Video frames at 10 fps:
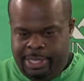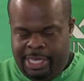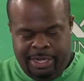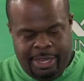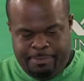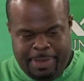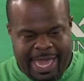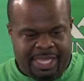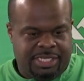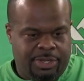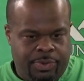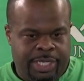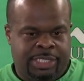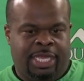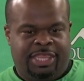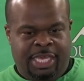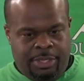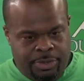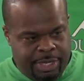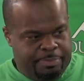in passing was I think
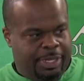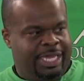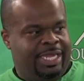you can play